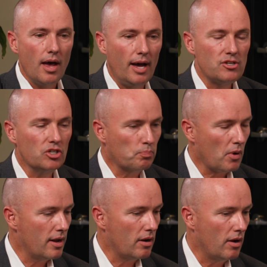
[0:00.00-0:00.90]
I just
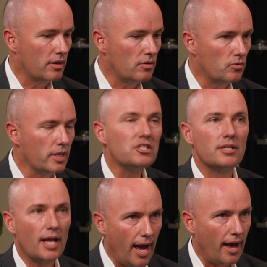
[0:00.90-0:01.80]
brought on Rich
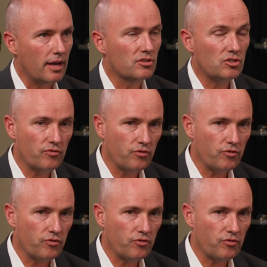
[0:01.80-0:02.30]
Nye, a